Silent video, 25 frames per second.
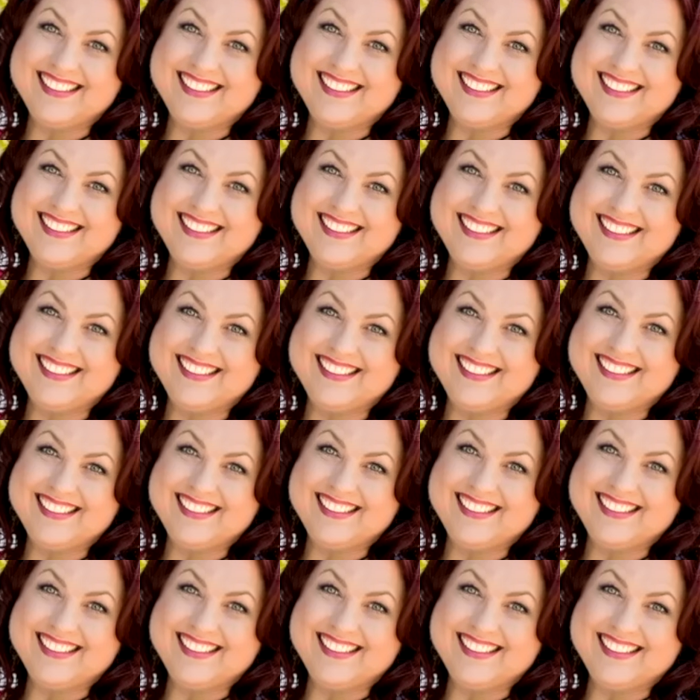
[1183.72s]

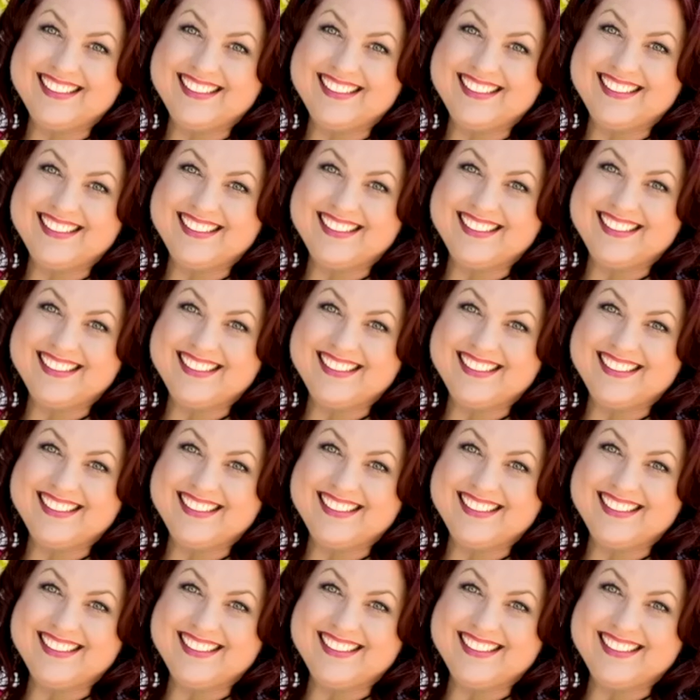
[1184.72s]

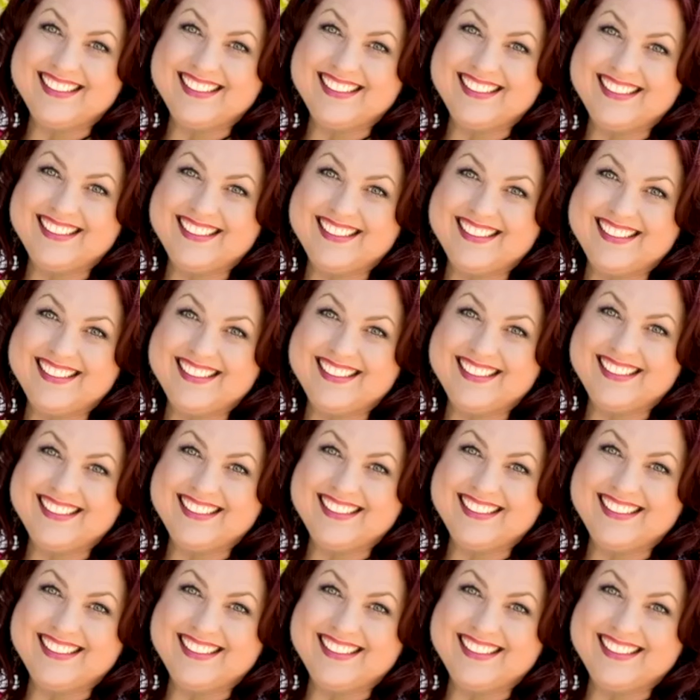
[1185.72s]

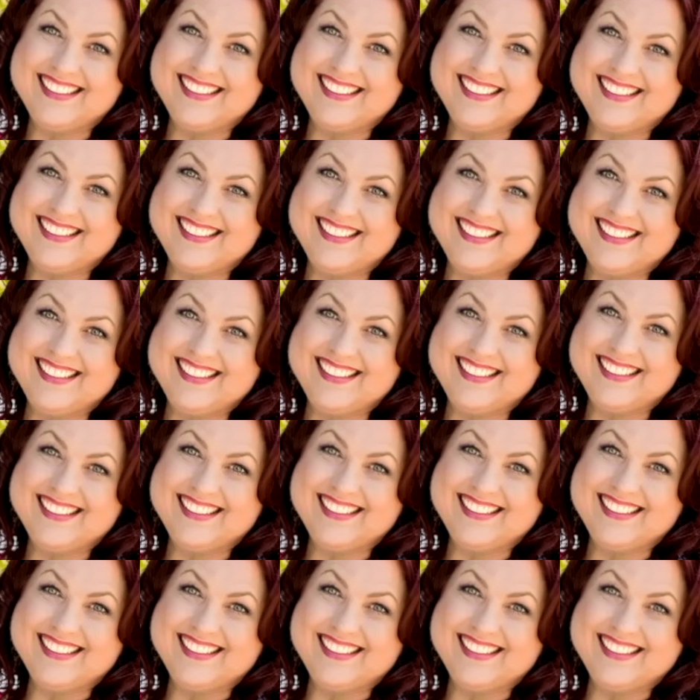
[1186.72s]

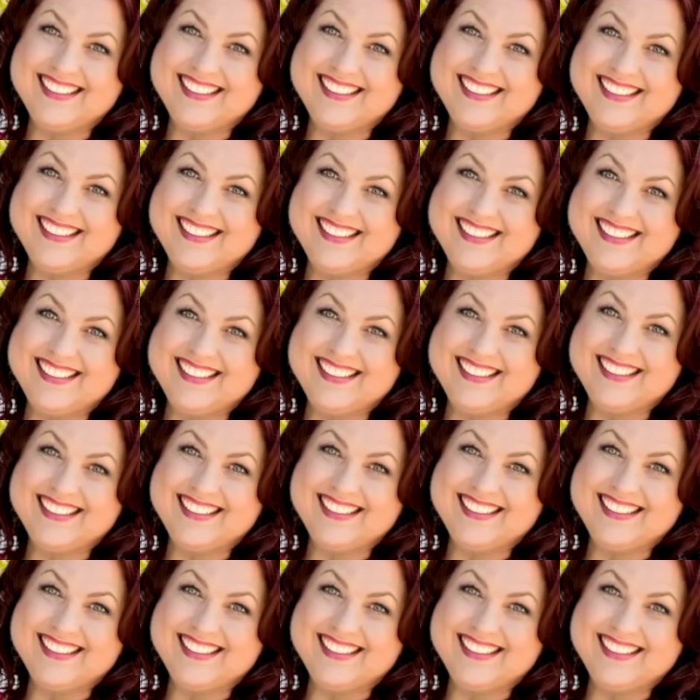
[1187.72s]

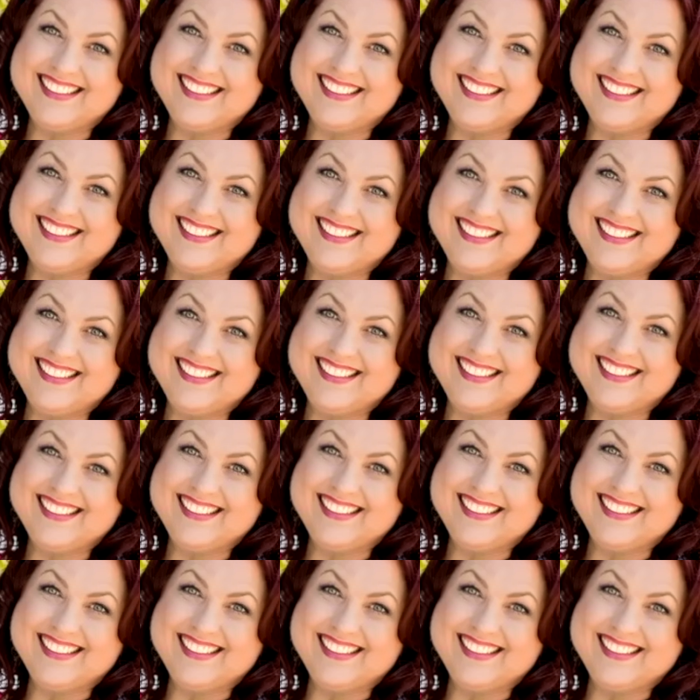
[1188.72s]

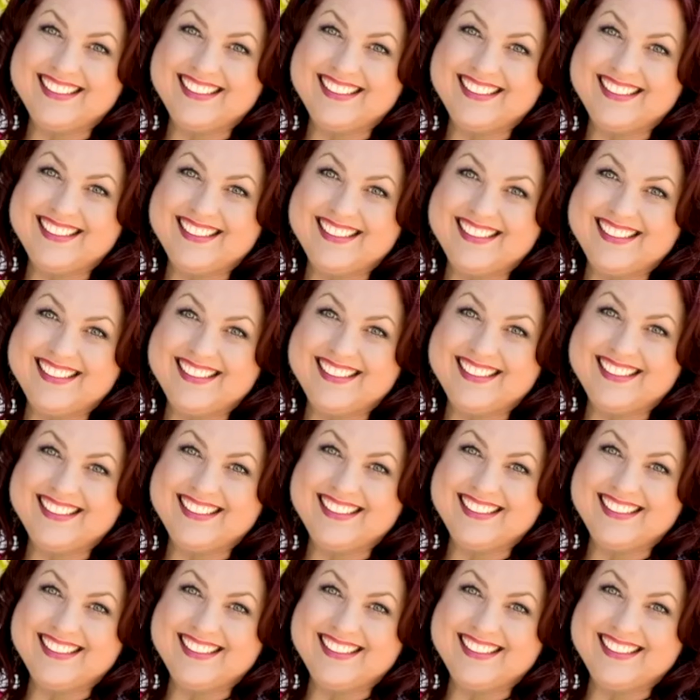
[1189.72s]
(not speaking)